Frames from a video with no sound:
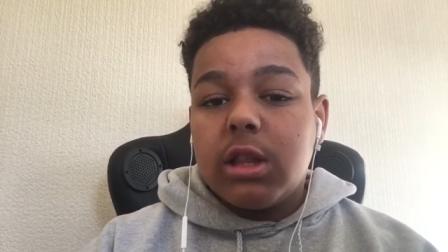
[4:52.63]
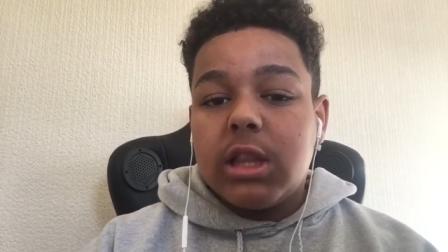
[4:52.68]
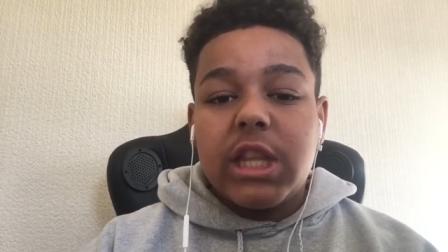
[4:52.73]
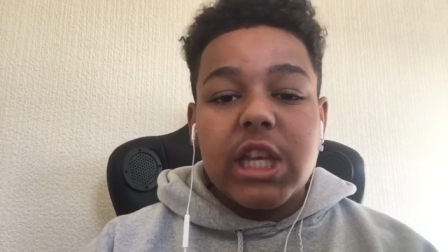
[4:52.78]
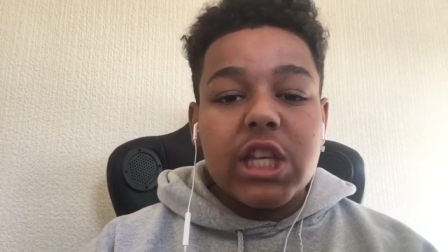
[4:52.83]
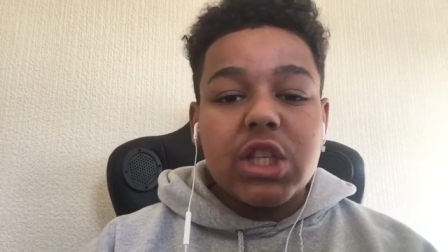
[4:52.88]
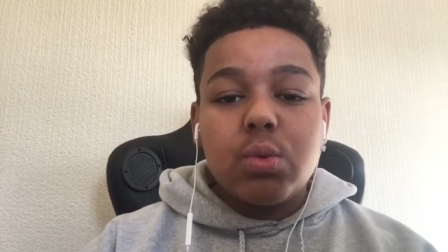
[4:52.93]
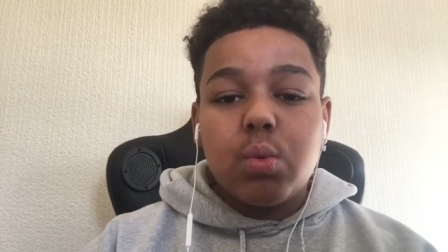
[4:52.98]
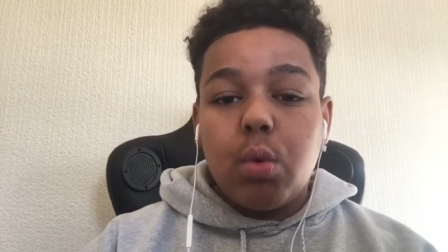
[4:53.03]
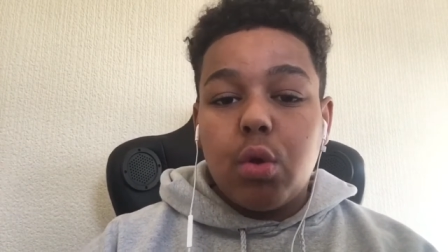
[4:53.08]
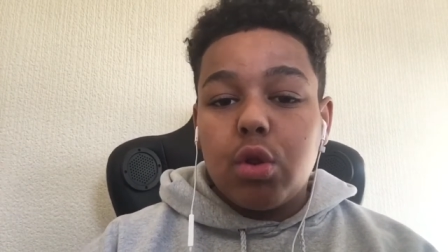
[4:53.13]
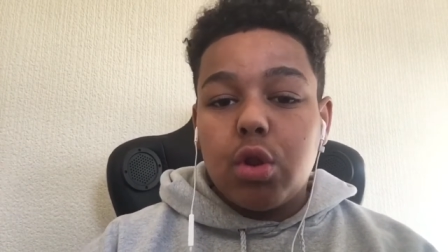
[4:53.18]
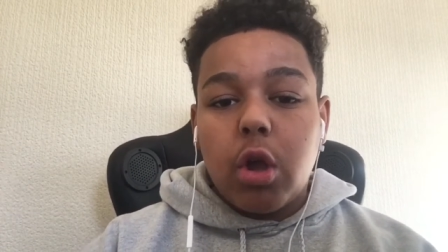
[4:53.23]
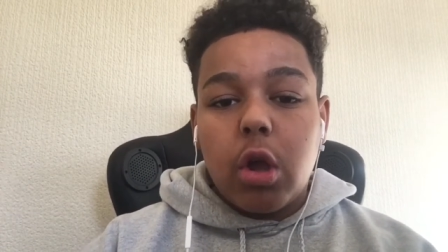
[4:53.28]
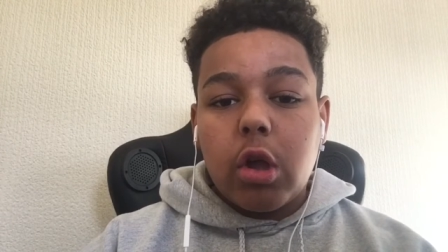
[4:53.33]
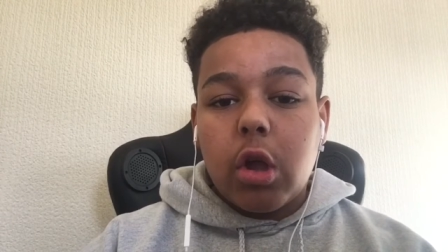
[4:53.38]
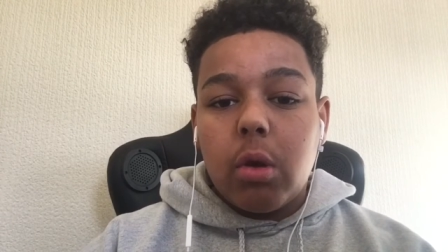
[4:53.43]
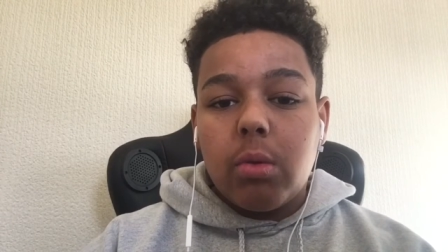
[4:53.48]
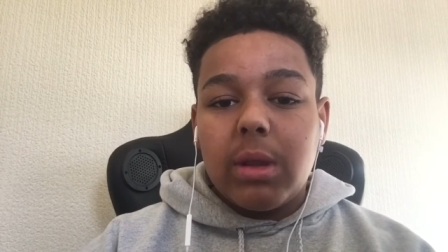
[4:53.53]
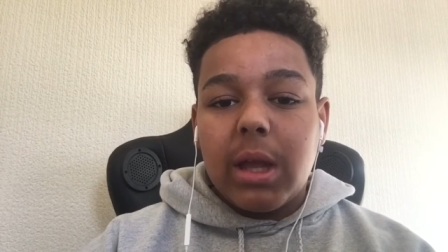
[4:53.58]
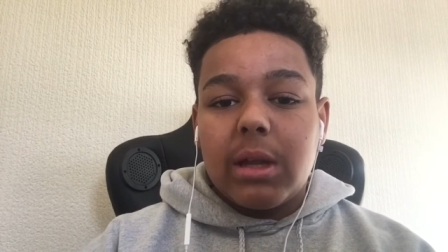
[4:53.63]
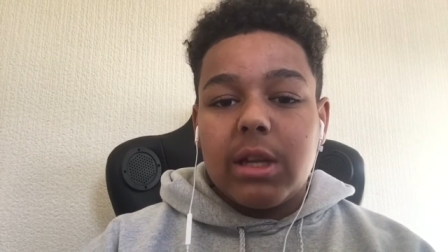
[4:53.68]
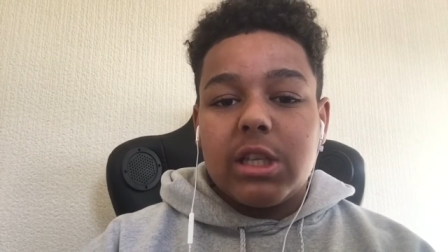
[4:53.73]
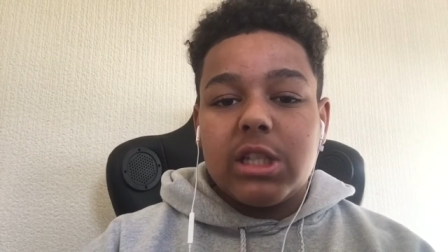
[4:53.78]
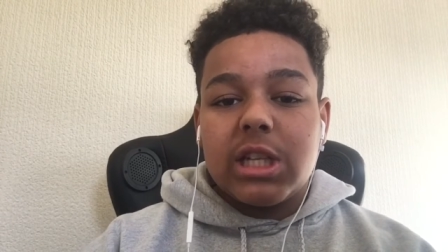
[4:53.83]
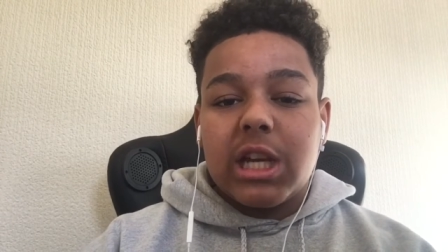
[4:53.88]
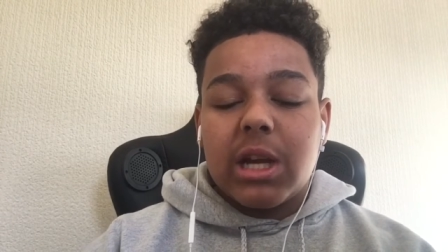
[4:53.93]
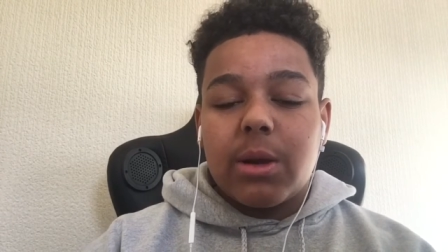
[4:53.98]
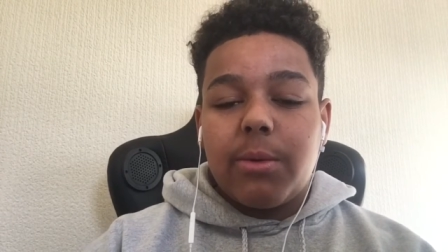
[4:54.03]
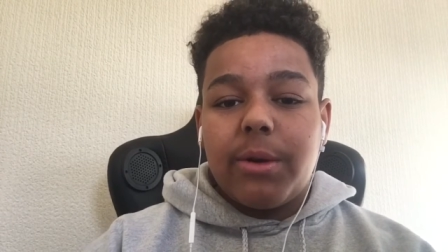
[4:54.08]
This will not go down in
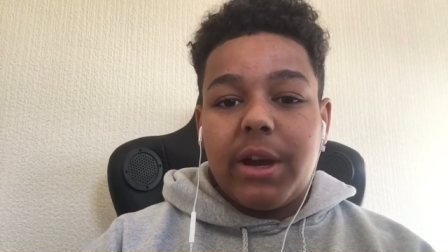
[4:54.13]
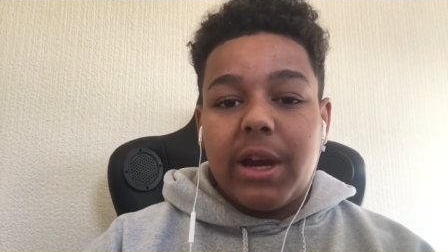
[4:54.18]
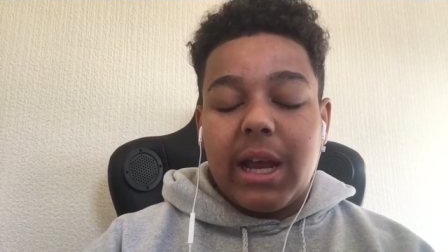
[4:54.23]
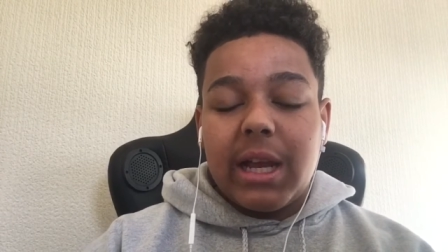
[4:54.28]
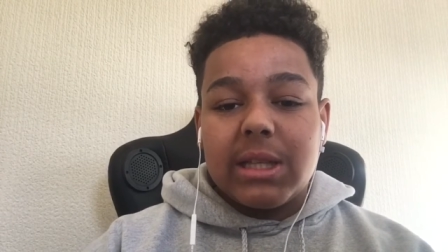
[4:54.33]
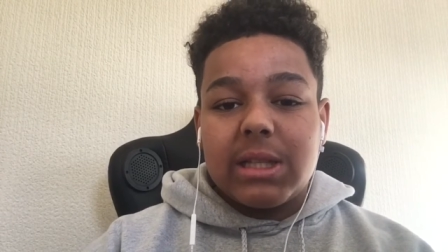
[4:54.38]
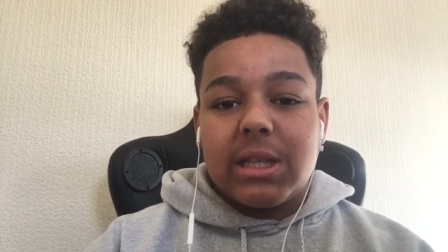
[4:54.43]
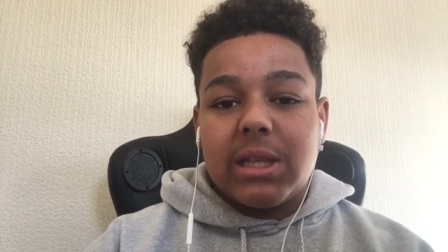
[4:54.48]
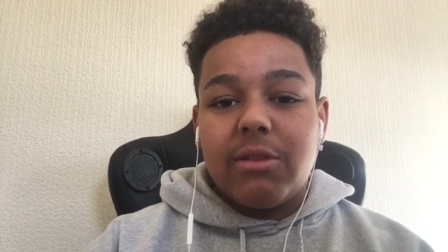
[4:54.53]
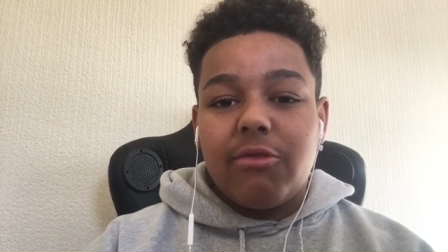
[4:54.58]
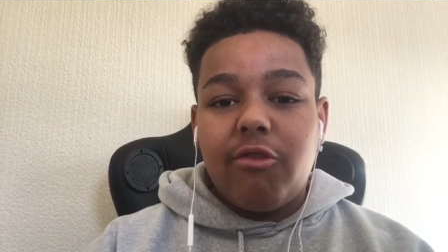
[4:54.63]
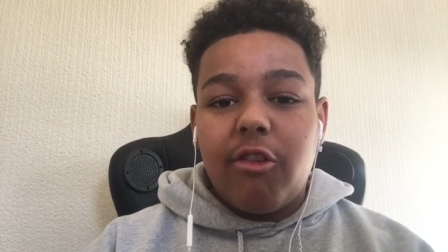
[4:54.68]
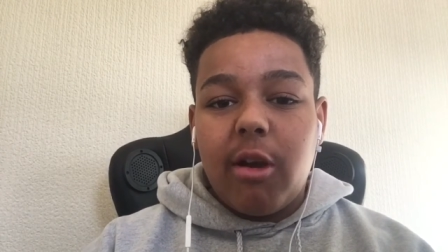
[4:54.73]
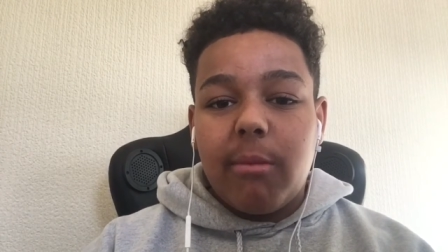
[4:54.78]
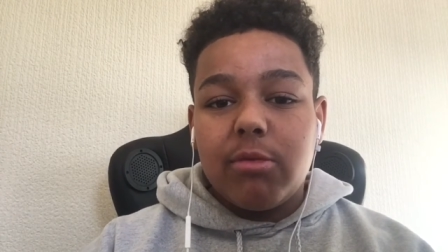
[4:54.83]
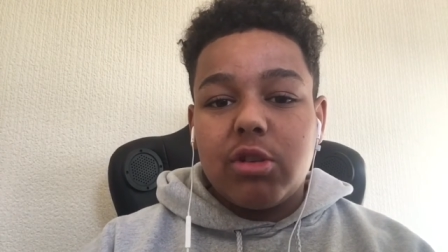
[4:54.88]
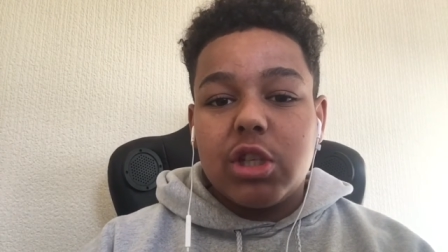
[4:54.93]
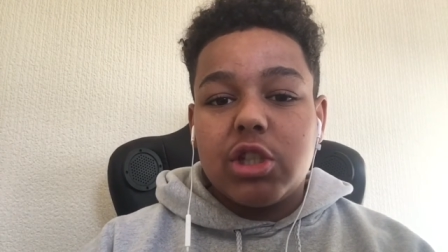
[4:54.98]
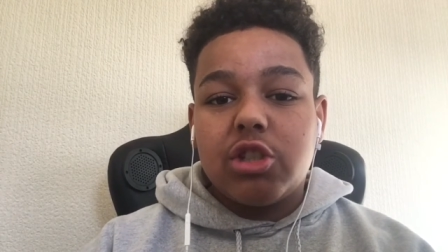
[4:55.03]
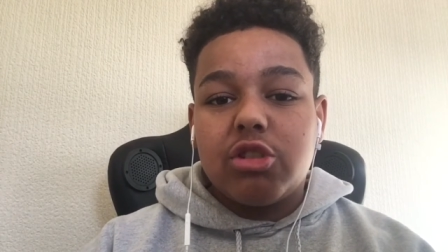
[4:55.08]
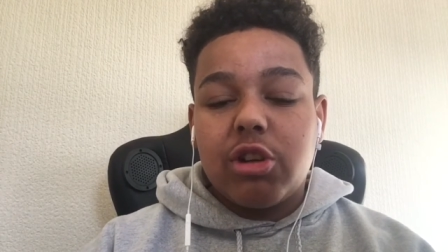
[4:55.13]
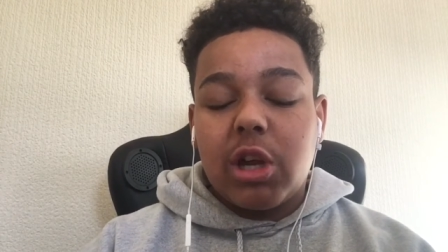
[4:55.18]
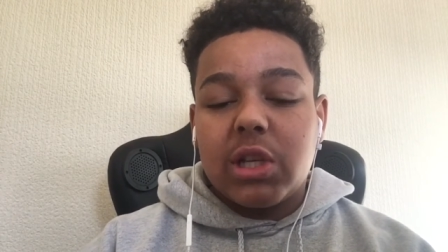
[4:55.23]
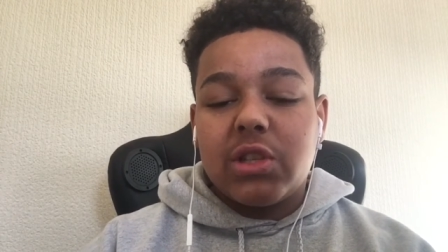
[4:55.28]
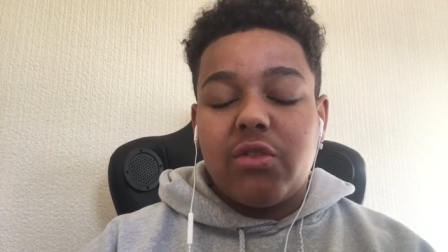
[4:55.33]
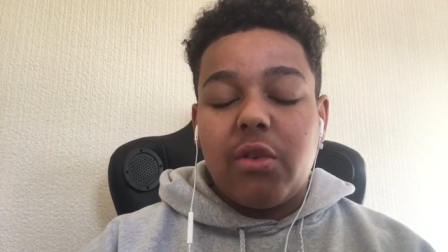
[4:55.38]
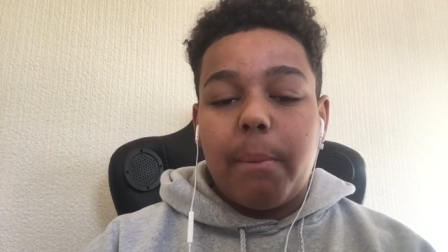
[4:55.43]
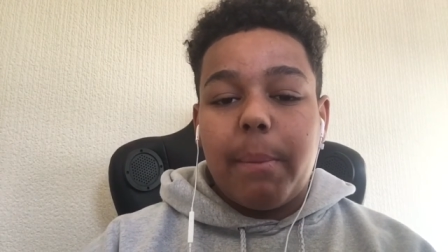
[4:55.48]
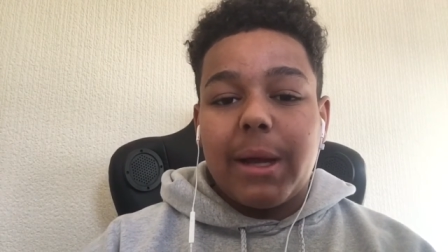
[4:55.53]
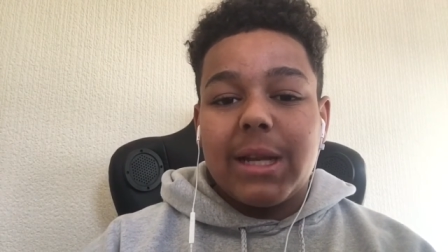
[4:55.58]
January, as Real Madrid's
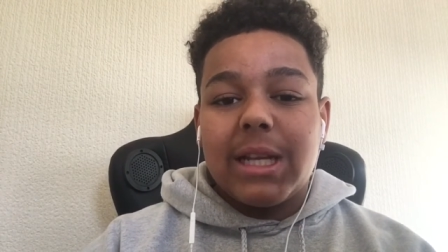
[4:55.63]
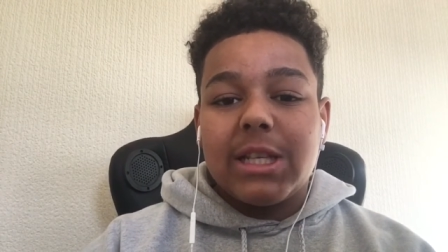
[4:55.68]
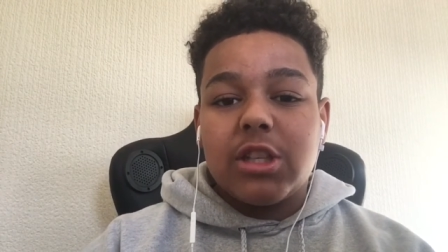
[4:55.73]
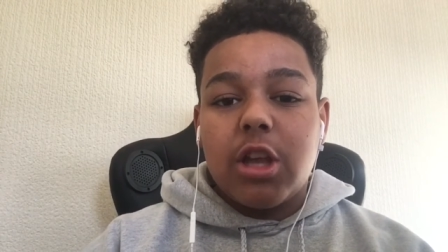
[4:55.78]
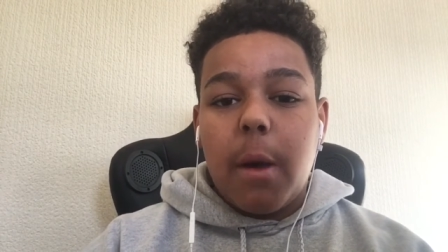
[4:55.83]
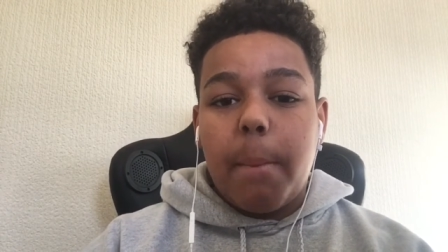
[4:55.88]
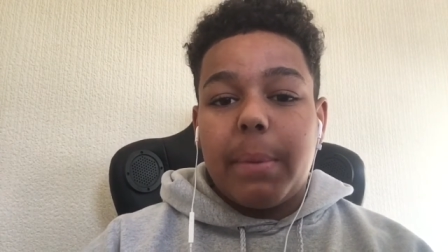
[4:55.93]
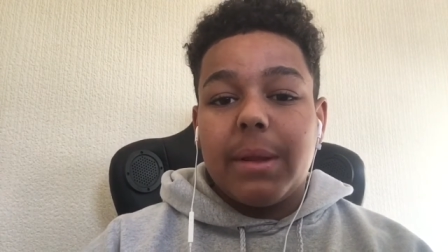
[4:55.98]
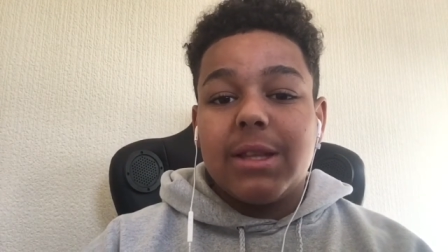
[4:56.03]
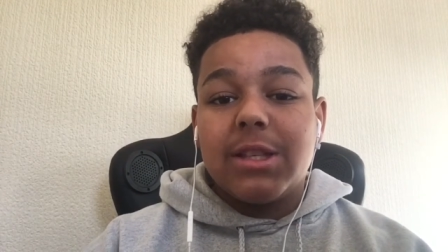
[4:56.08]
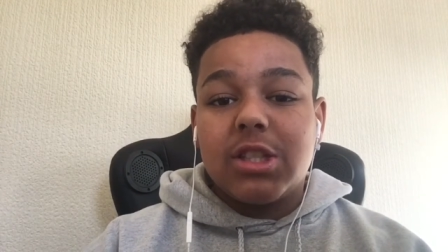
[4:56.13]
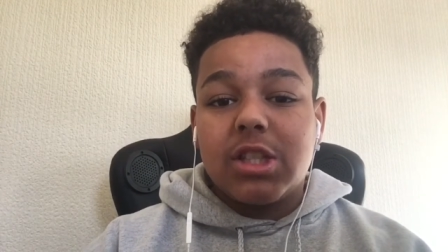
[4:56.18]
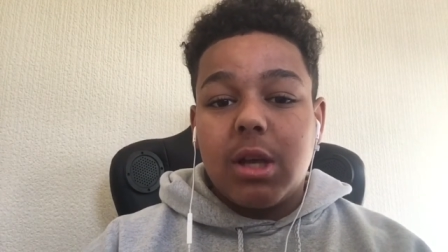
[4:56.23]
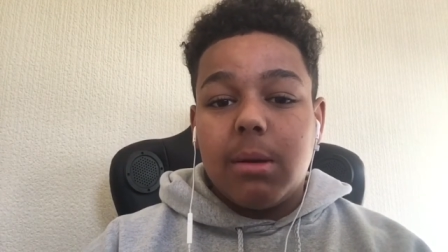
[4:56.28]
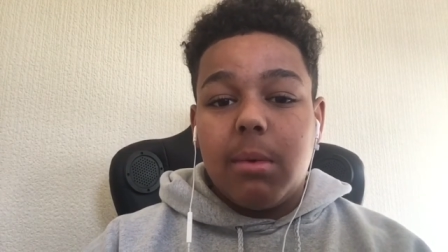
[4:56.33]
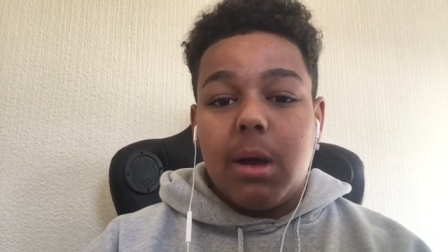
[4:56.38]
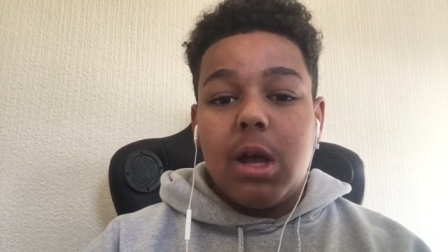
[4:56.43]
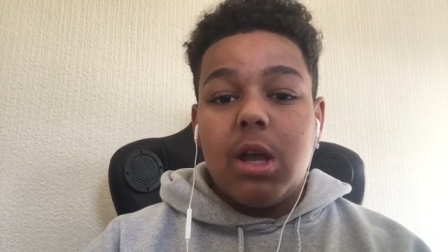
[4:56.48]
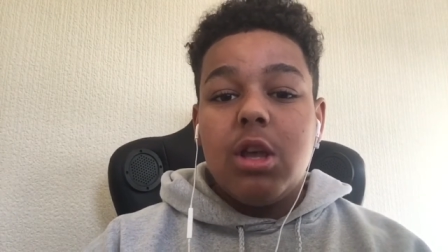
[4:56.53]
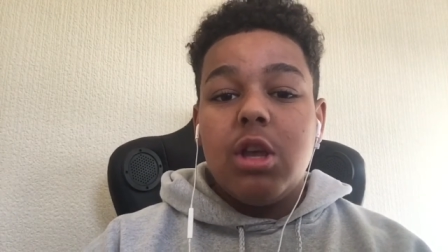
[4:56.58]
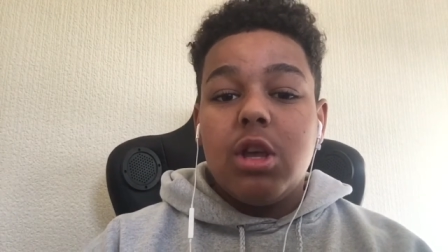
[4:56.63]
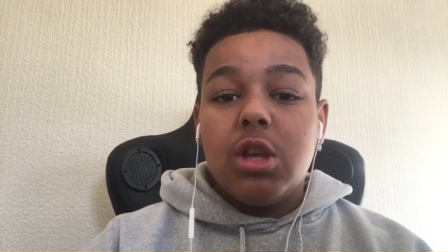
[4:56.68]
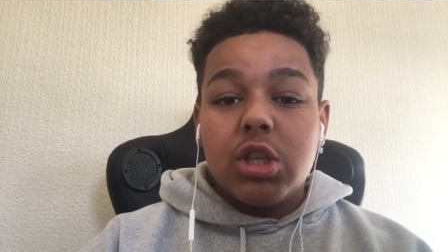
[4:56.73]
transfer ban is up in the summer.